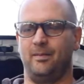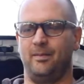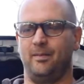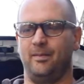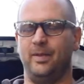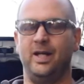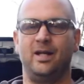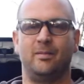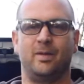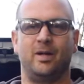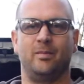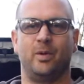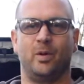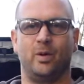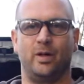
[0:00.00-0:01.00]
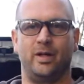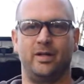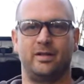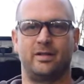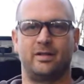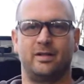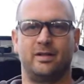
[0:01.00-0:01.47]
me and my
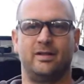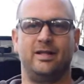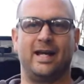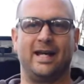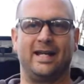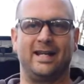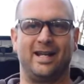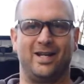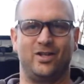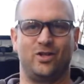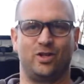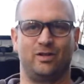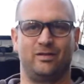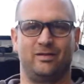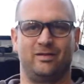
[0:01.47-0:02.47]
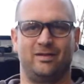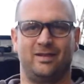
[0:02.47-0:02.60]
boys yank an engine,